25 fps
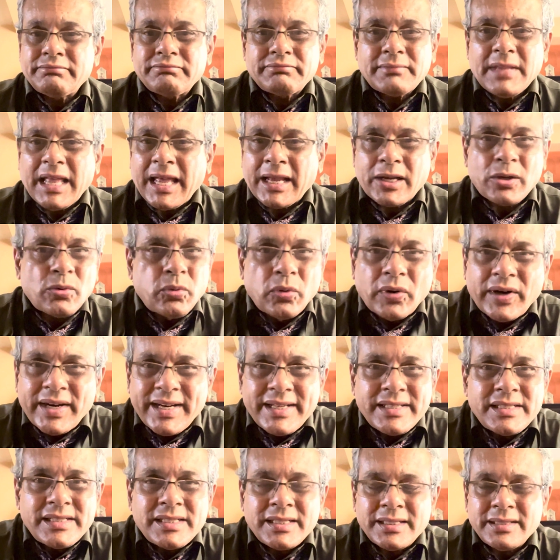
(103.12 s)

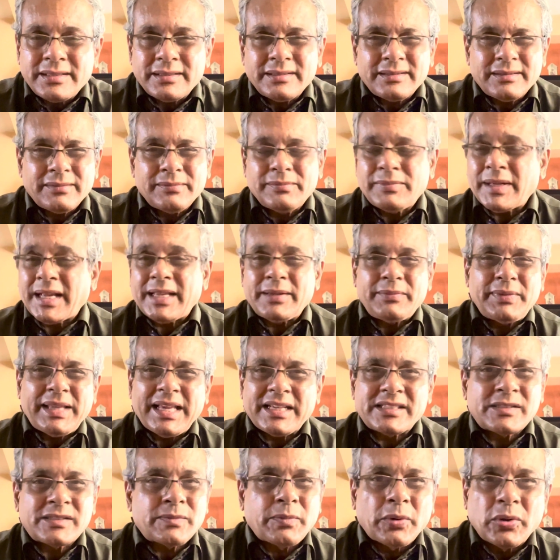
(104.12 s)
acquired by the
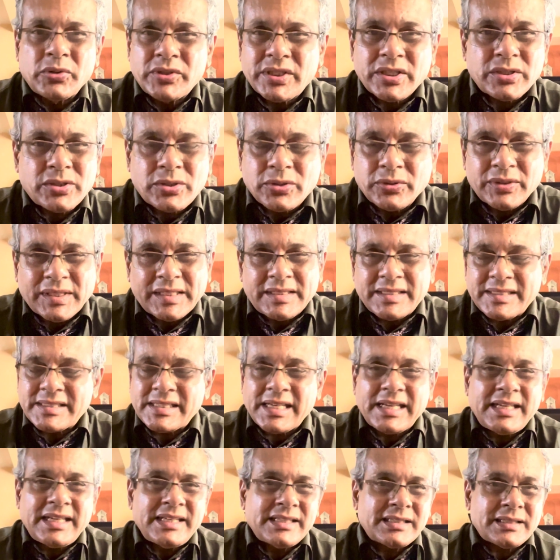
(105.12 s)
exposure to the
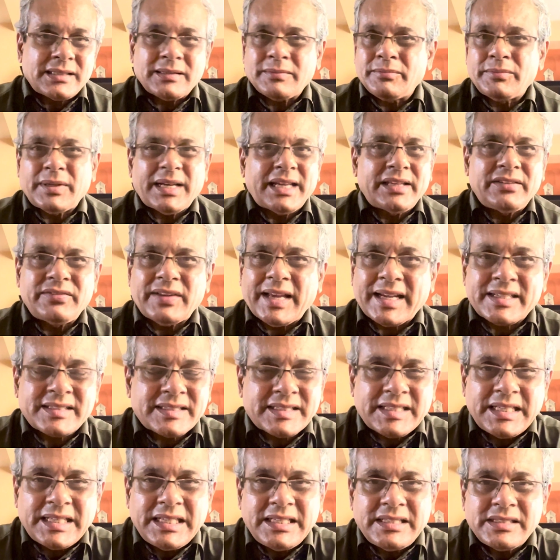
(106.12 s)
disease, by
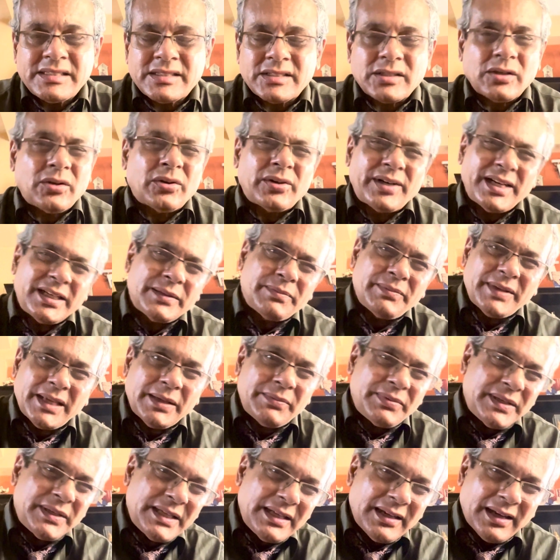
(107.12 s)
vaccines, or it may
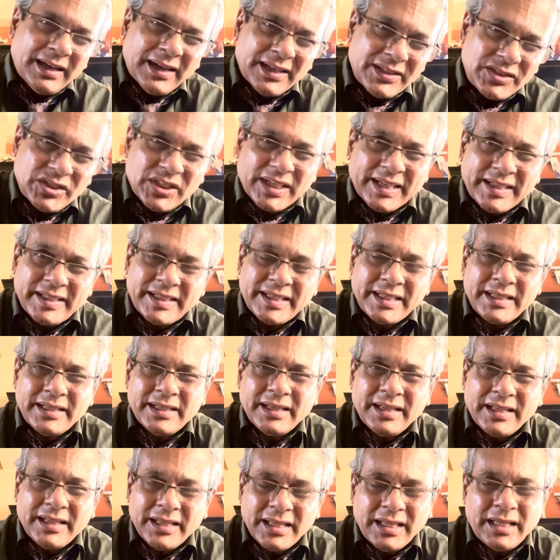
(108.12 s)
be a genetic
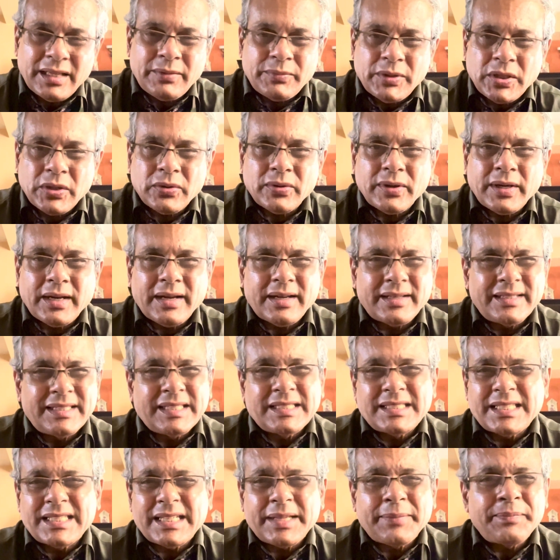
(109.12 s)

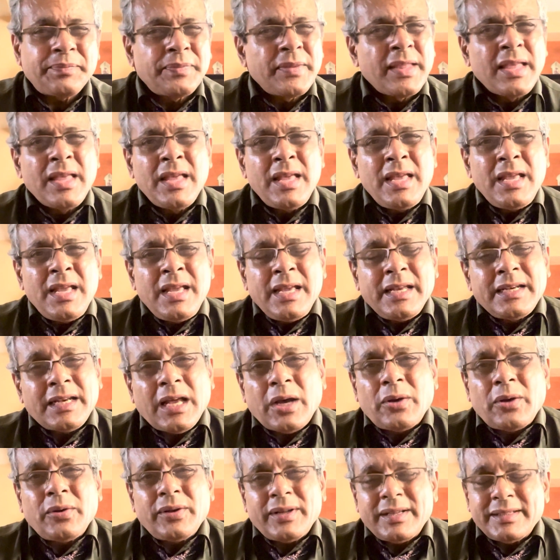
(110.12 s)
immunity.
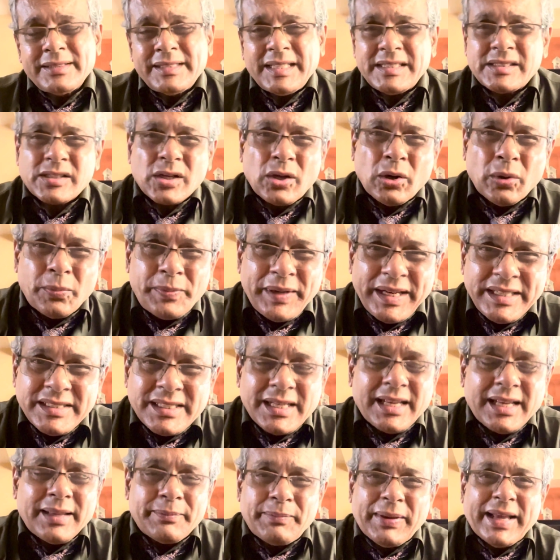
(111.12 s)
Now, this
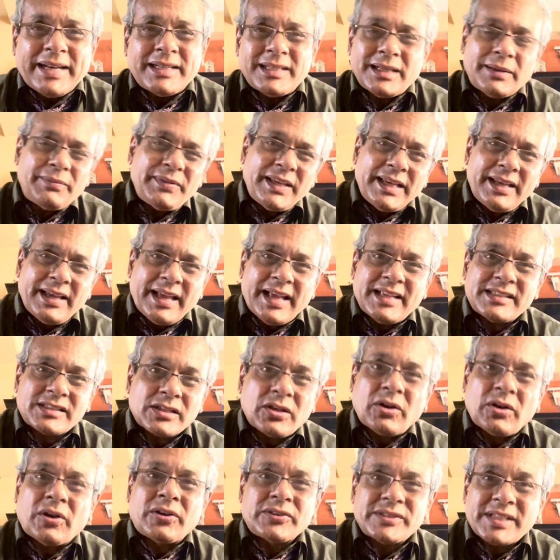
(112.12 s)
COVID pandemic has
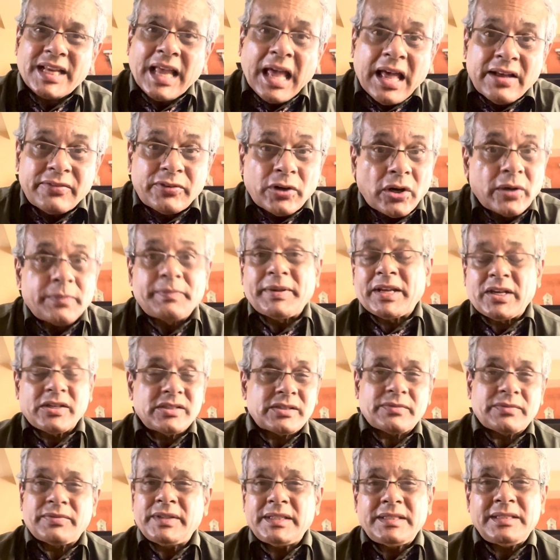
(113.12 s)
caused havoc
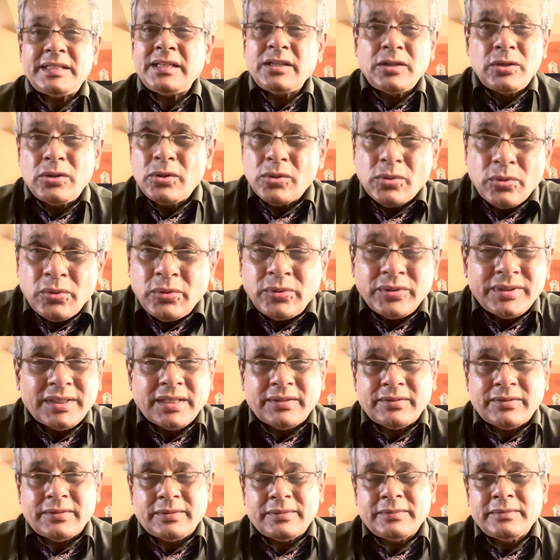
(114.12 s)
because we didn't know
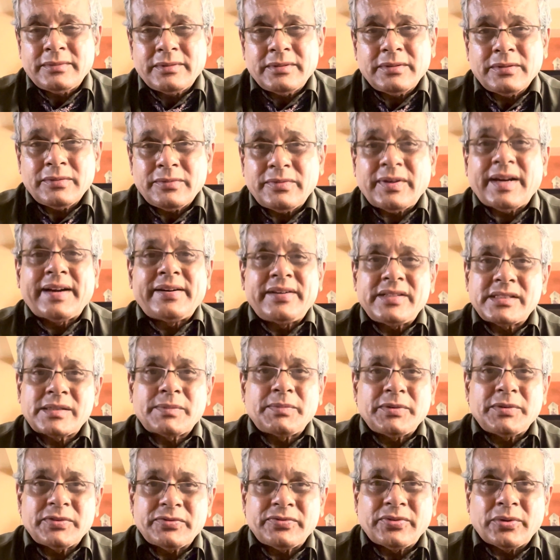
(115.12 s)
the virus
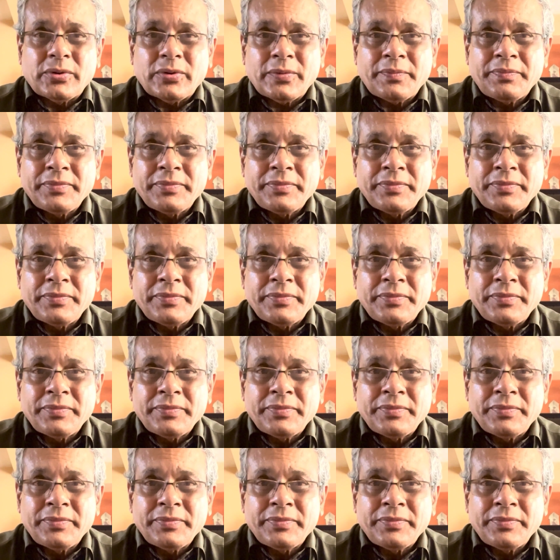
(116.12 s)
before.